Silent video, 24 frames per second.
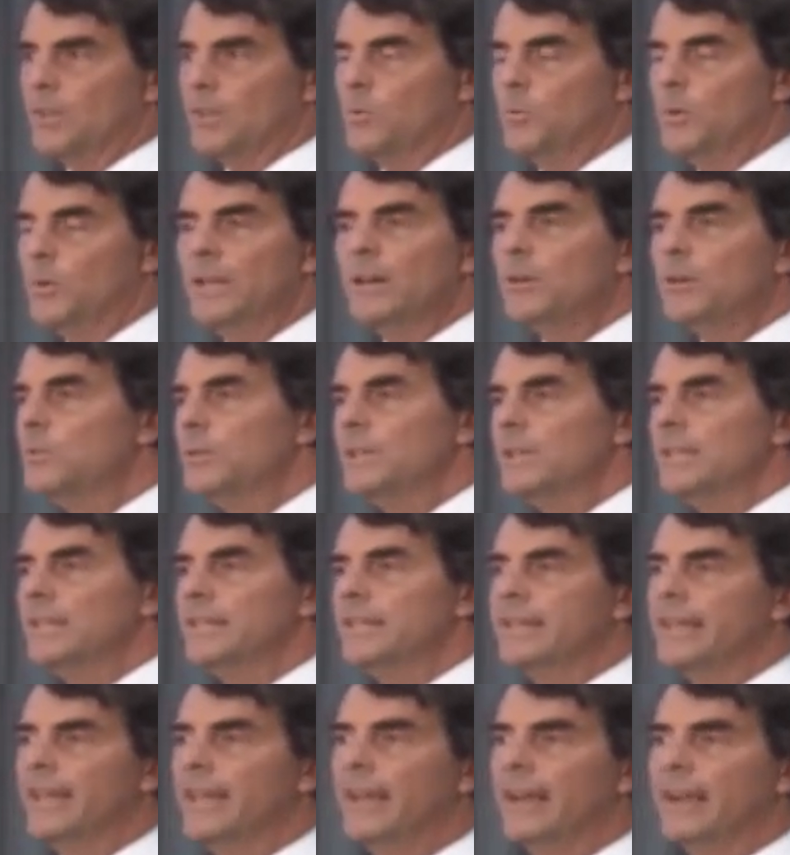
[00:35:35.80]
we don't
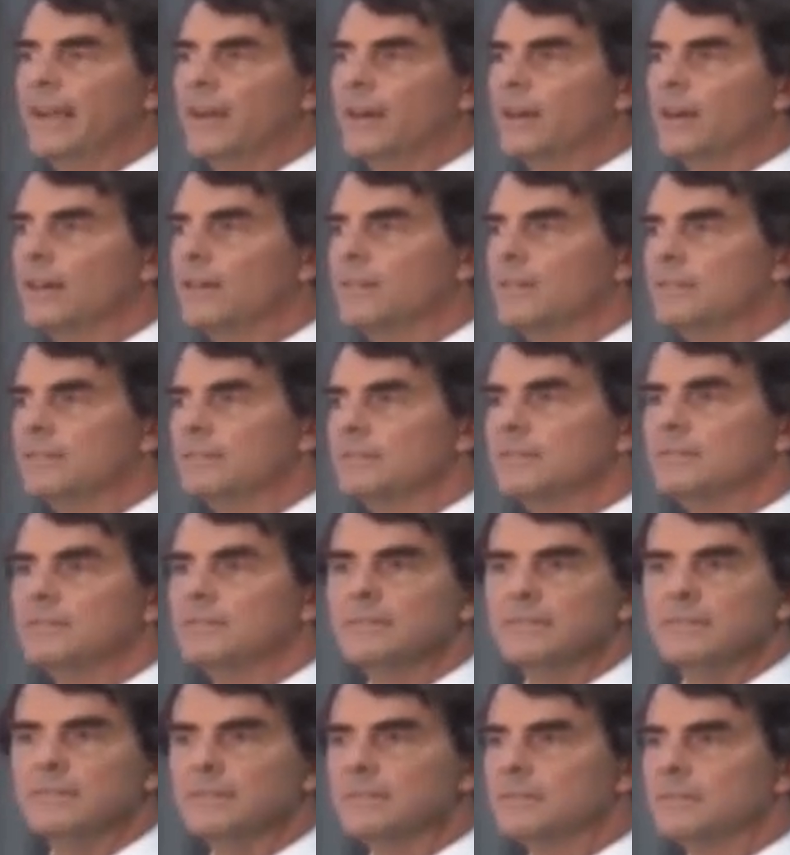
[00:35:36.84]
really care
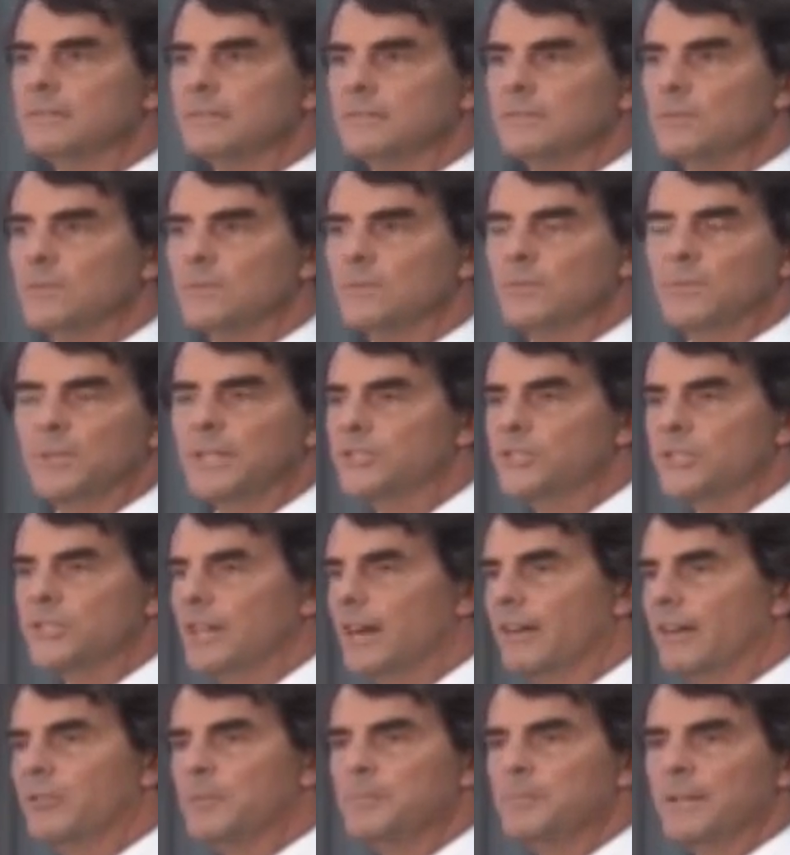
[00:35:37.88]
which
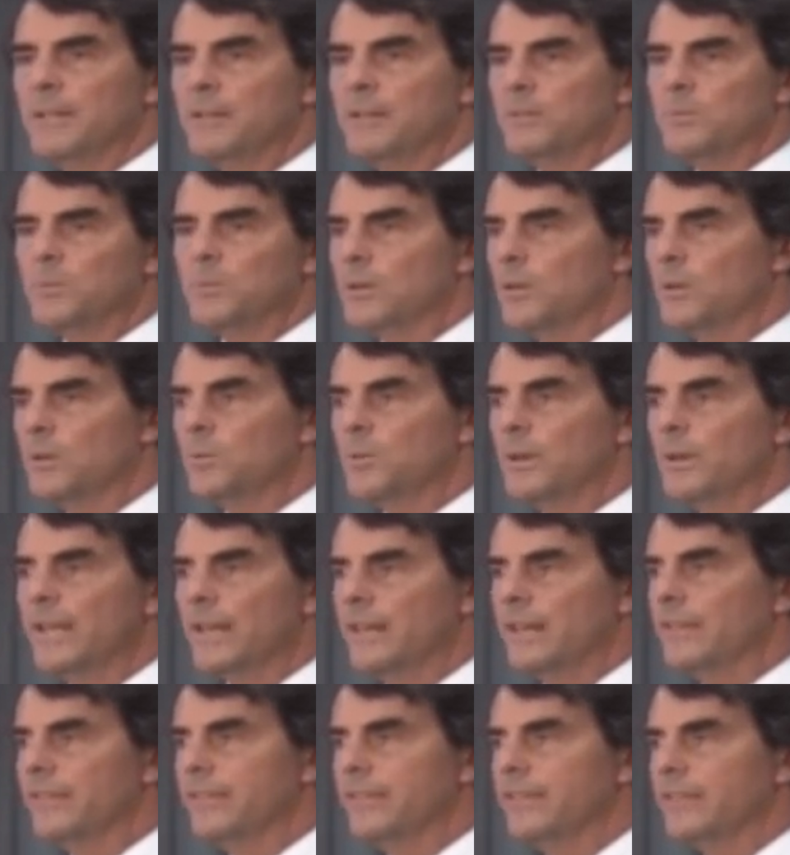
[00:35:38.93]
government we're
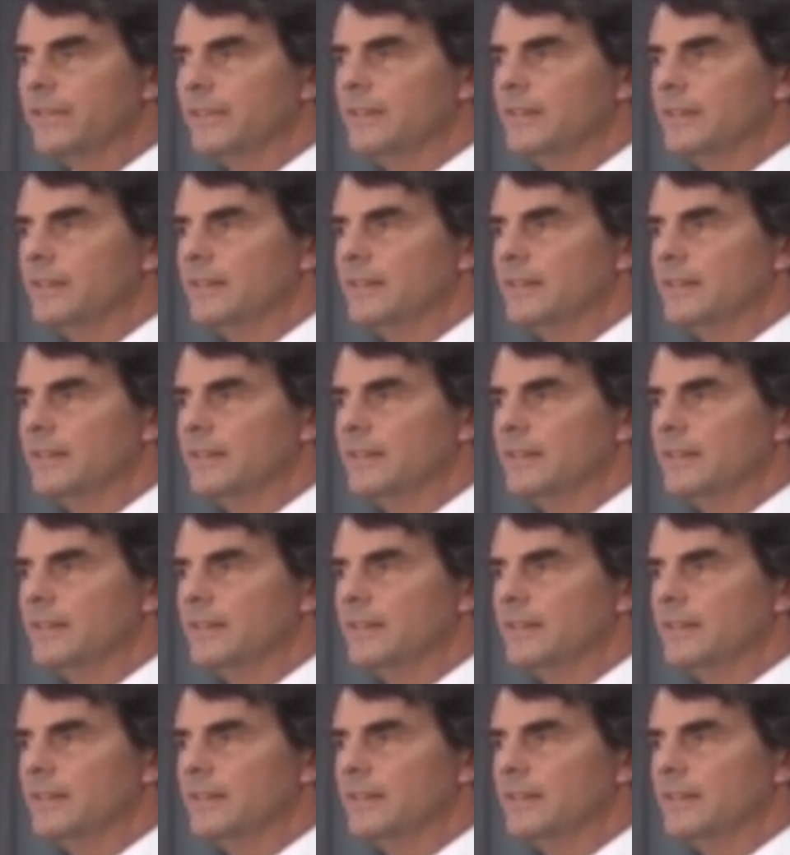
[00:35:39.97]
with.